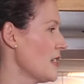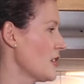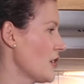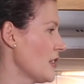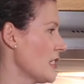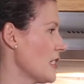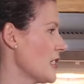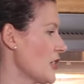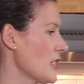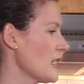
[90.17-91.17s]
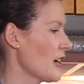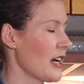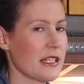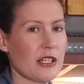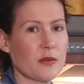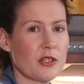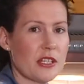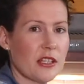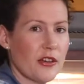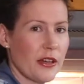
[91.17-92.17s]
Totally delicious. Okay, so we'll
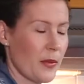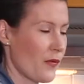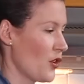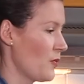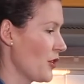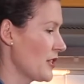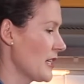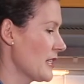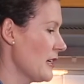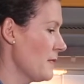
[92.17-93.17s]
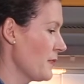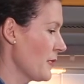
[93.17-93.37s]
just load up the food processor.